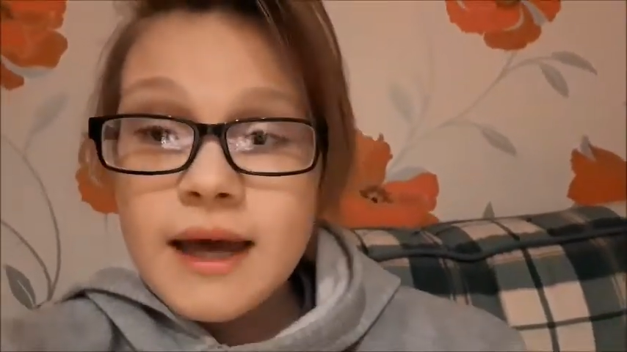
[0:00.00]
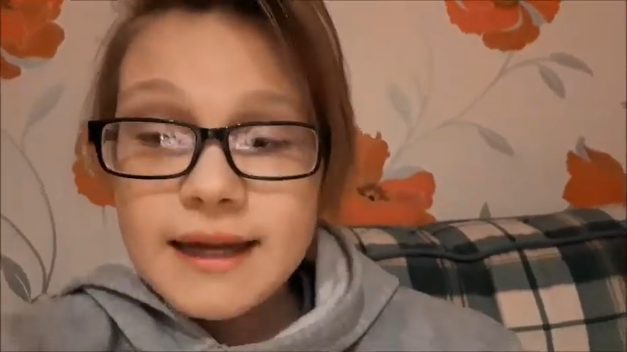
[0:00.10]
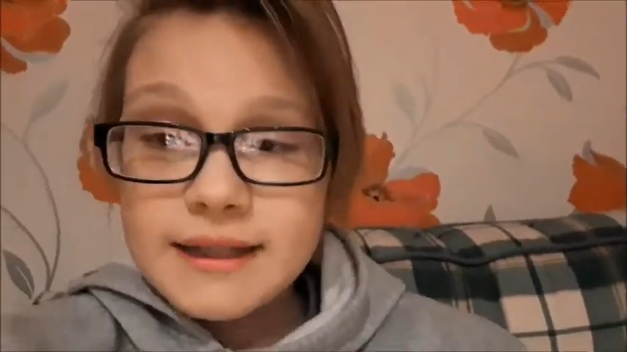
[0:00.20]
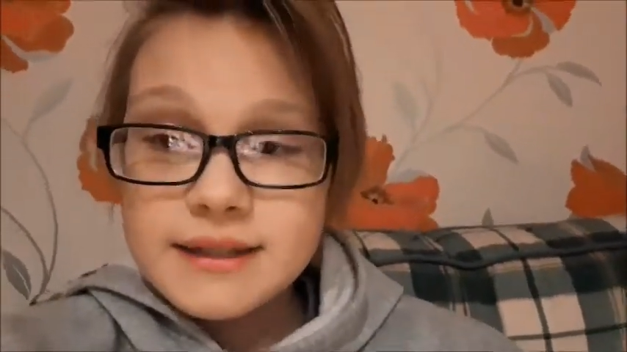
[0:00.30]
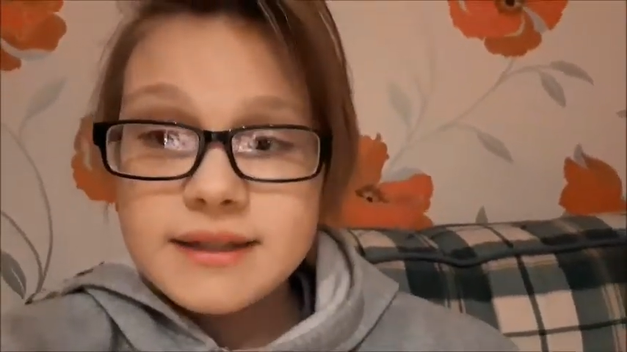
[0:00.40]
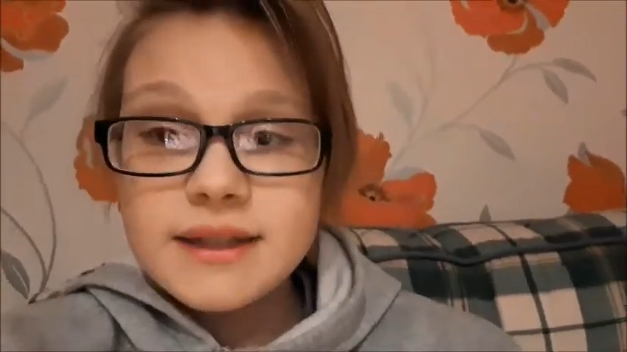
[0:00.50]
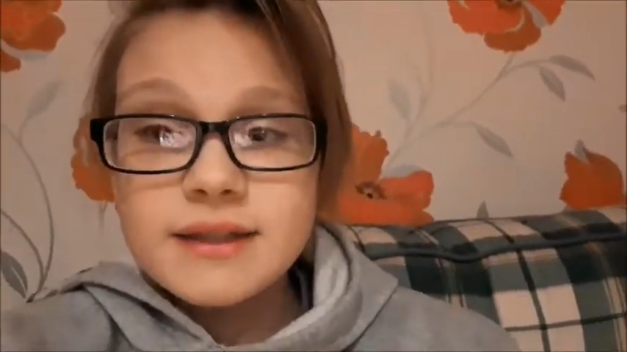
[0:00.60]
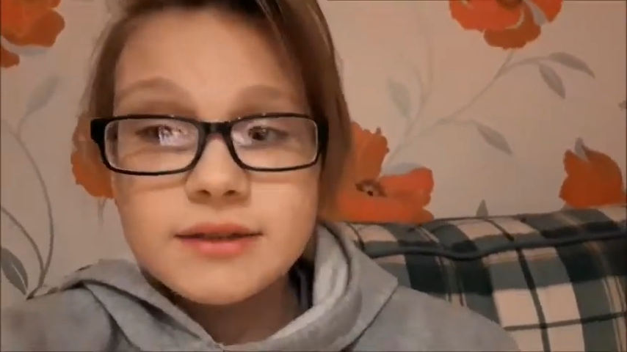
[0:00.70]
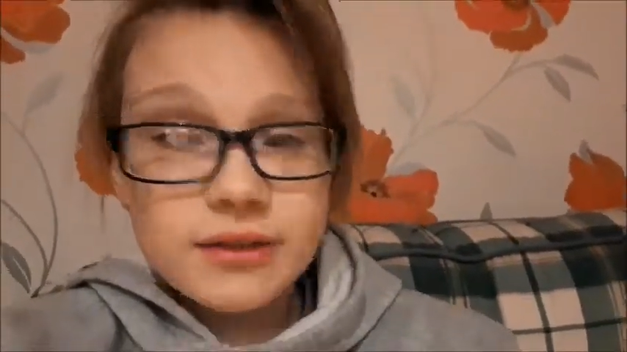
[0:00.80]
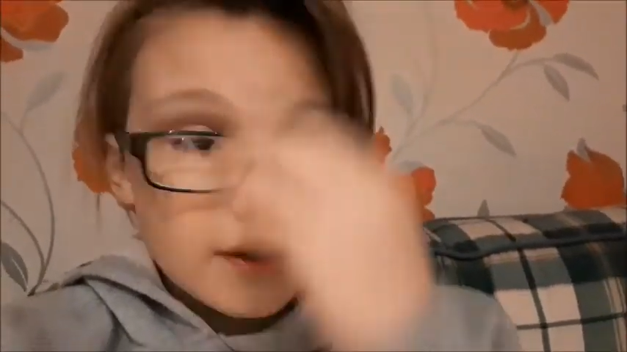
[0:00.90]
edited
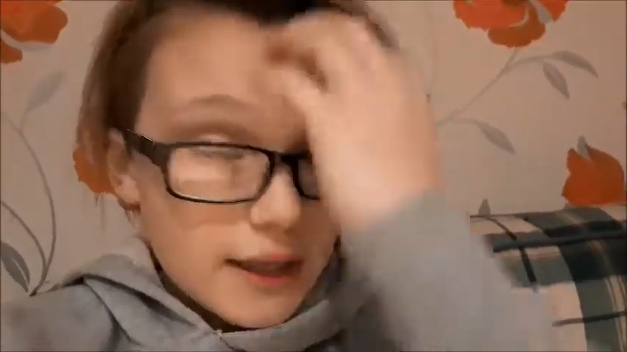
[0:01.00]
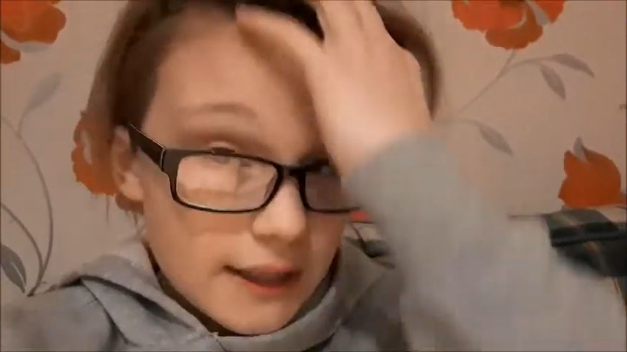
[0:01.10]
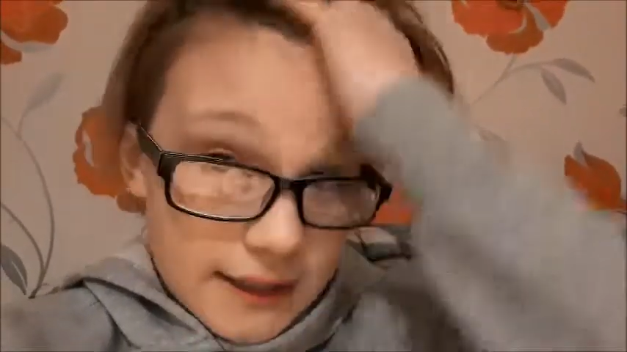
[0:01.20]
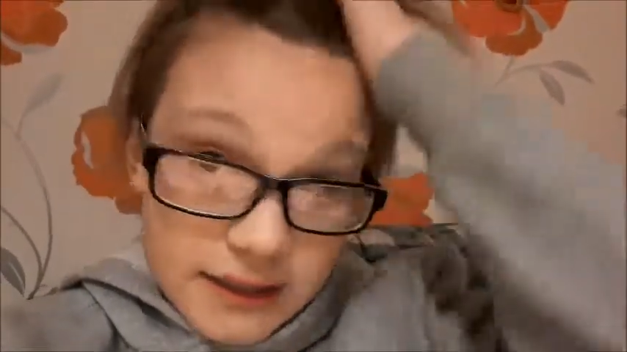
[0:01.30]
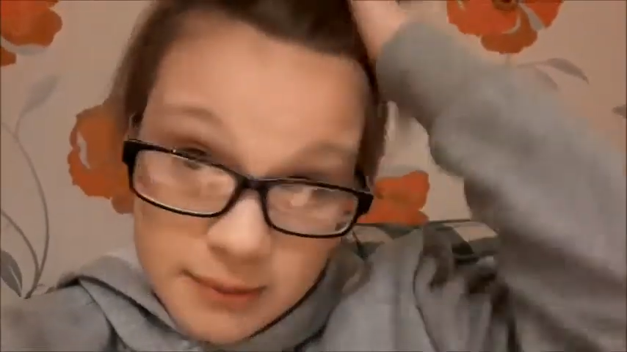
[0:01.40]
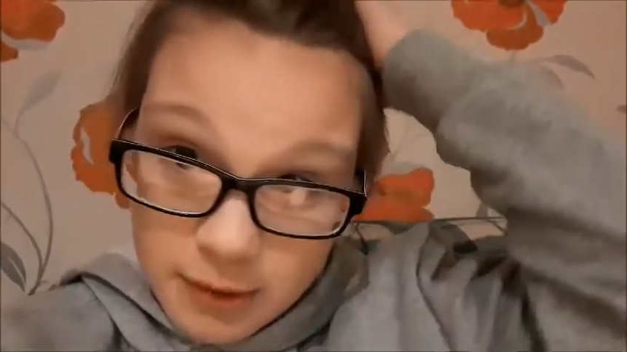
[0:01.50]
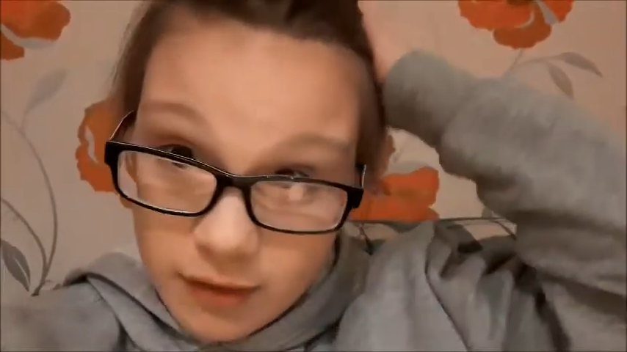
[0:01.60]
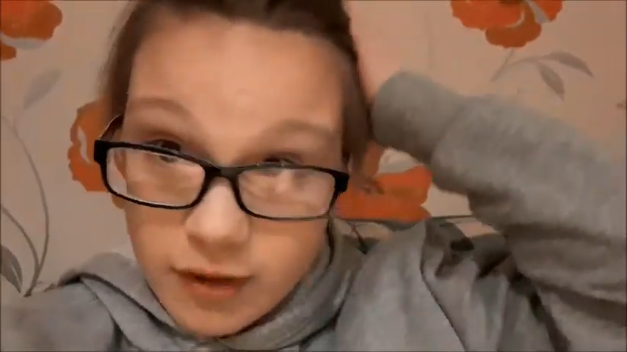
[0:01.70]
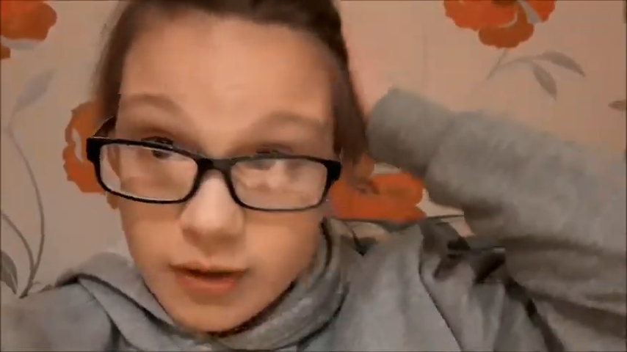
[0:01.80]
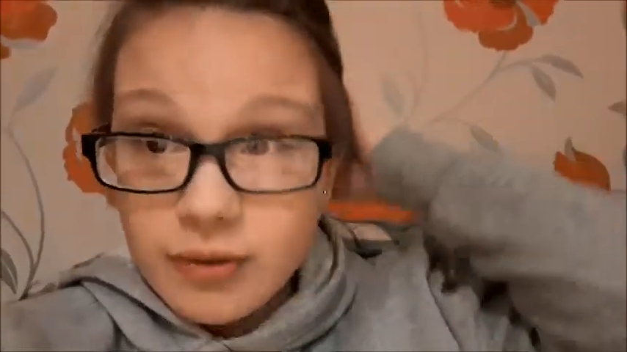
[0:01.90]
it, edit
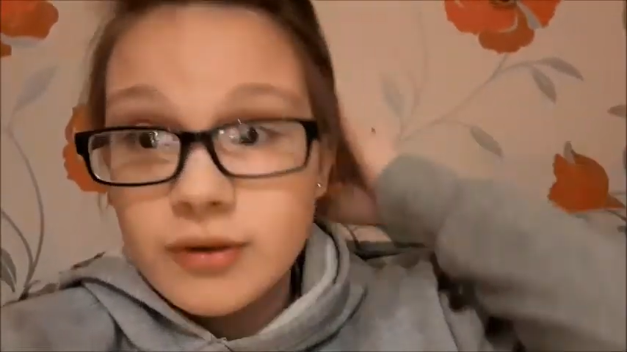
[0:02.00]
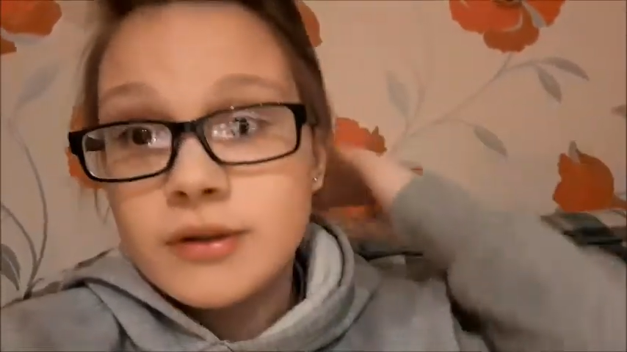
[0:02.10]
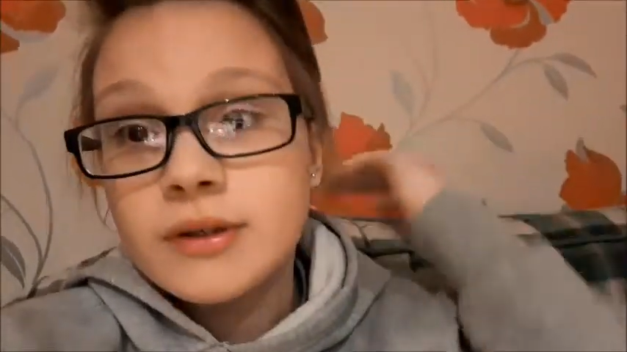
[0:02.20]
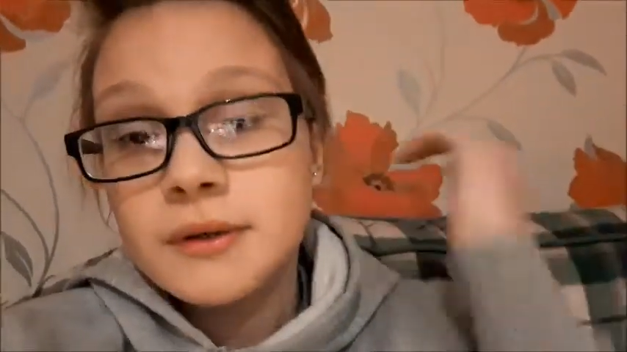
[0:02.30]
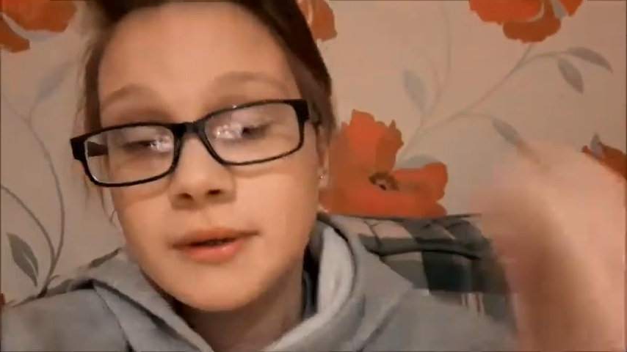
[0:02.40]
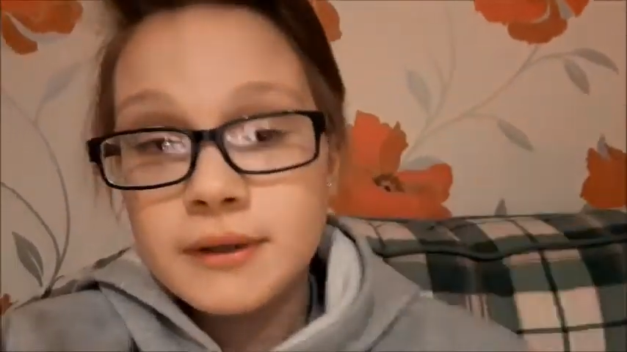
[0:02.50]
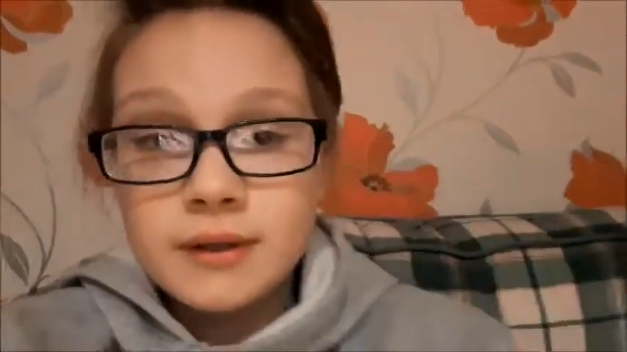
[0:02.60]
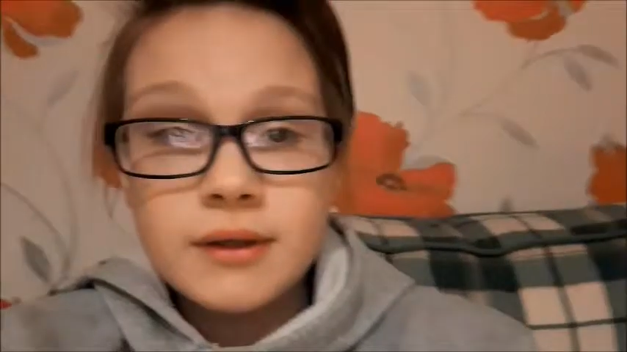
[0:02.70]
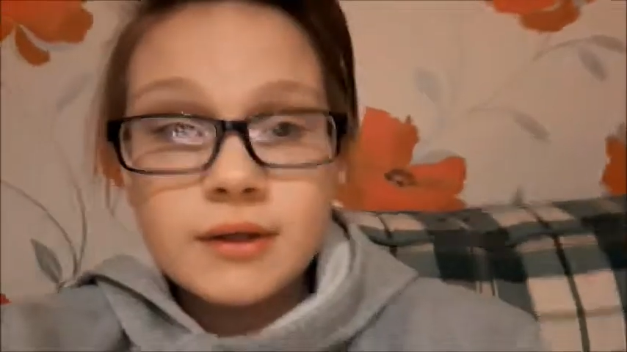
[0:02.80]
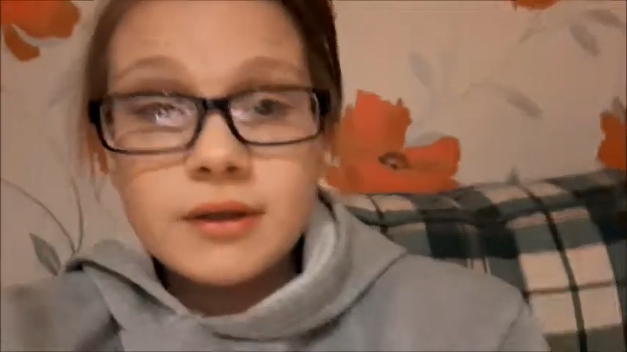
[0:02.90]
tomorrow,
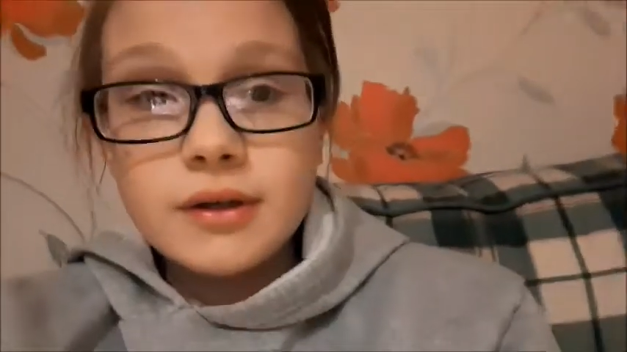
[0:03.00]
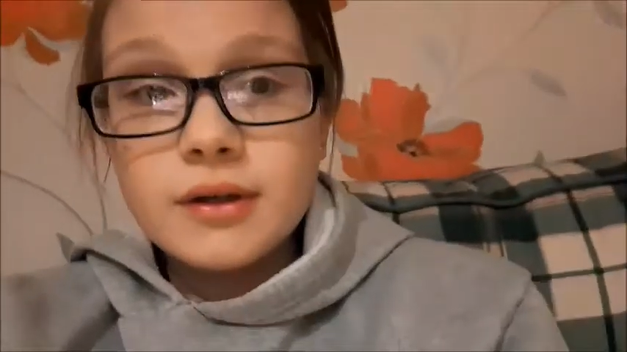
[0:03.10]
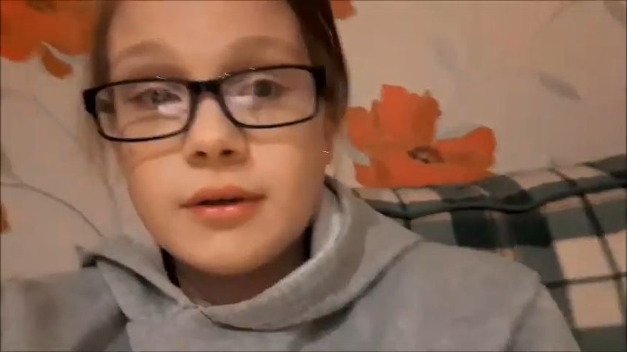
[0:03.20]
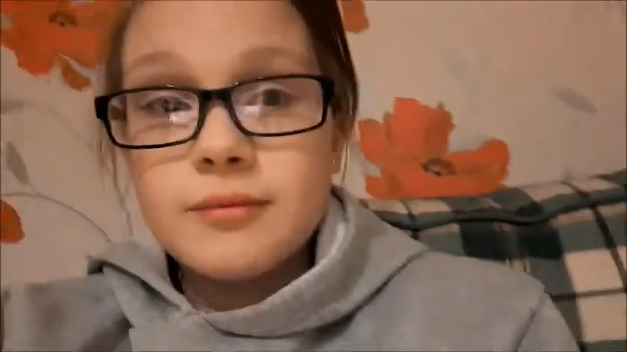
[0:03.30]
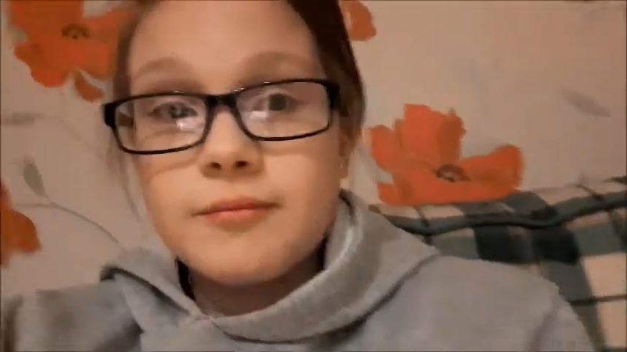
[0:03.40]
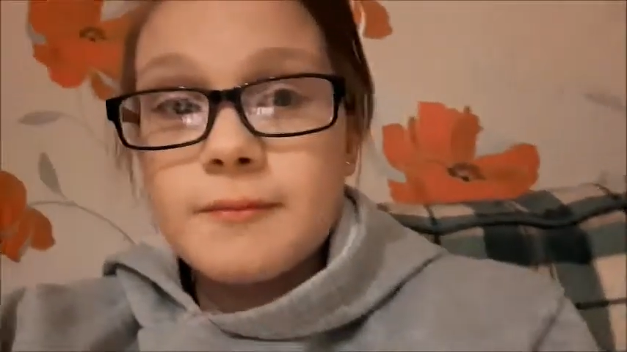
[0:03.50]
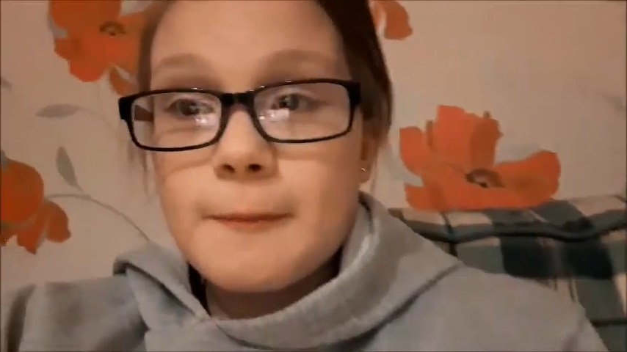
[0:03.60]
um,